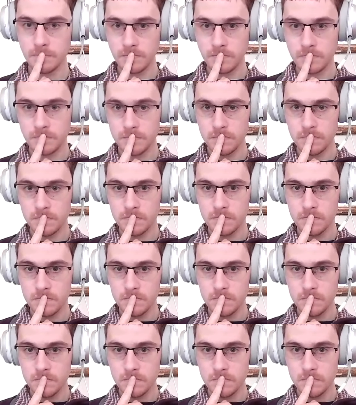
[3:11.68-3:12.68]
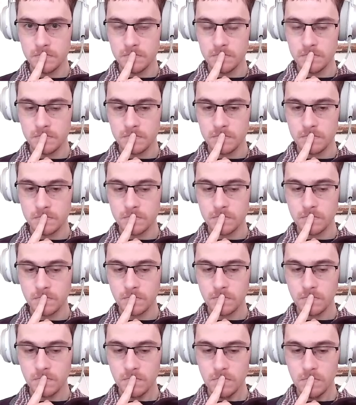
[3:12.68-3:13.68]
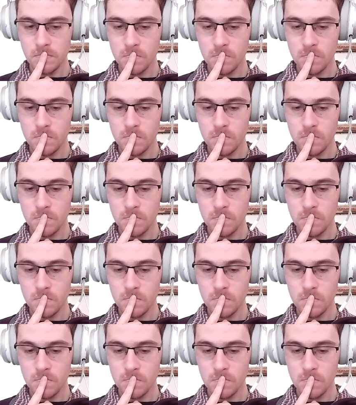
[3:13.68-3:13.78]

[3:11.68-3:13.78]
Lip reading: No one is speaking in this clip.